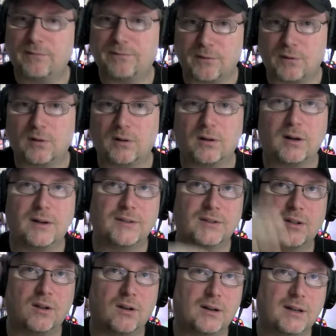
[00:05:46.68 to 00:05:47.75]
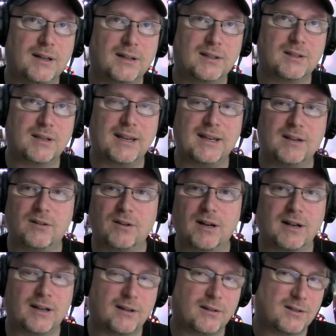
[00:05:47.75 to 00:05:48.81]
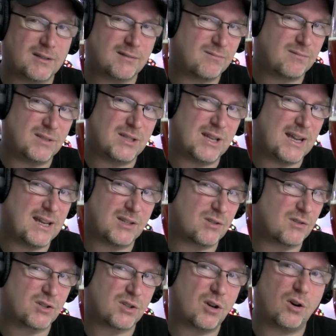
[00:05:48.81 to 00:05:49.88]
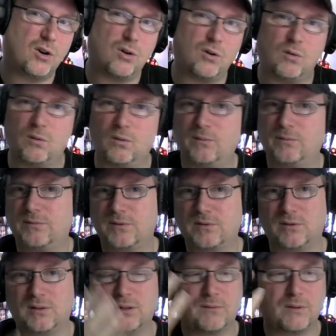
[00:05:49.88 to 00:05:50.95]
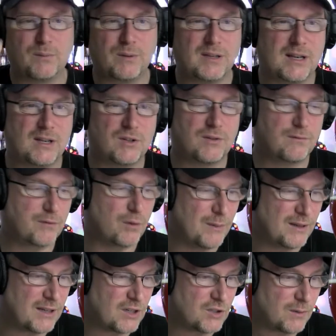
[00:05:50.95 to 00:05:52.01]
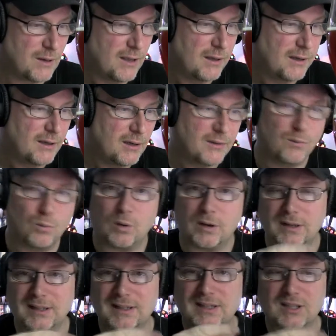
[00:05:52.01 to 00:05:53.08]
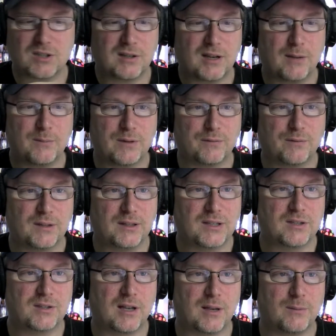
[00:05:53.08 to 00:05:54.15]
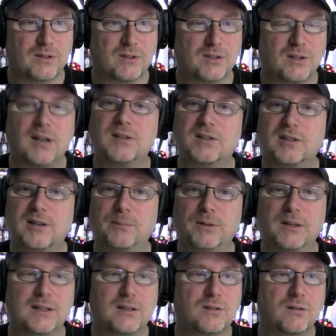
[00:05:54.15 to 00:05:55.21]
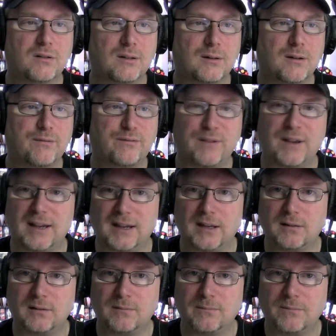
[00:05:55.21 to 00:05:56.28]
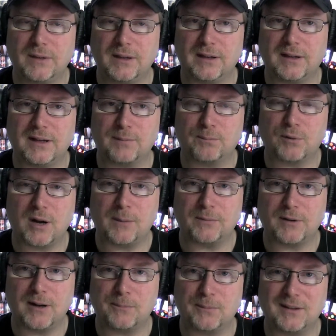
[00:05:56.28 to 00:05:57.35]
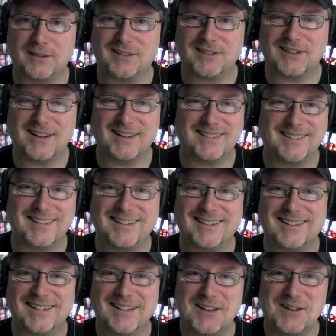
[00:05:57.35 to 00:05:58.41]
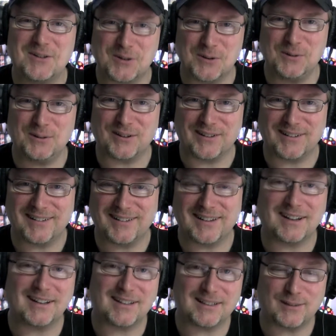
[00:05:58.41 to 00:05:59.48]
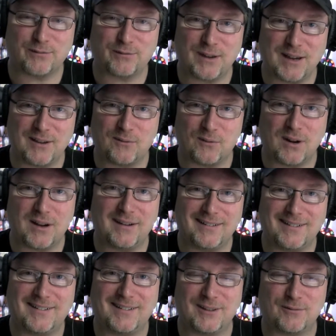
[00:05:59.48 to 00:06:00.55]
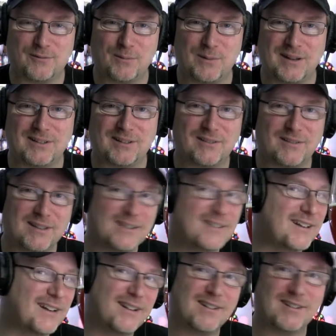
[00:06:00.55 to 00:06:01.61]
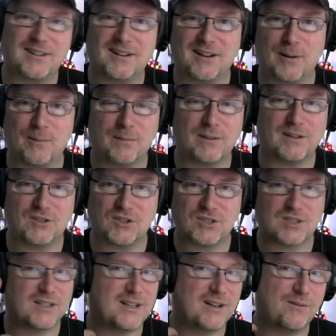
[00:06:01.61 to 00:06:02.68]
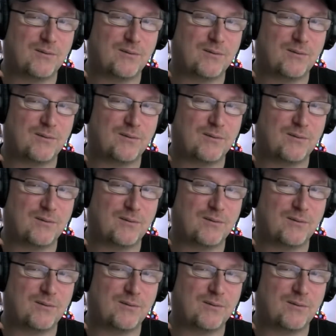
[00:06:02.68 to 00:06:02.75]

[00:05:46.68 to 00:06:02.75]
for as long as 8 or 9 days or so during the fermentation. What I did differently this time, is I simply took a fan and I propped it up inside the cooler, and I let the fan run on the fermenter the entire time. Just let it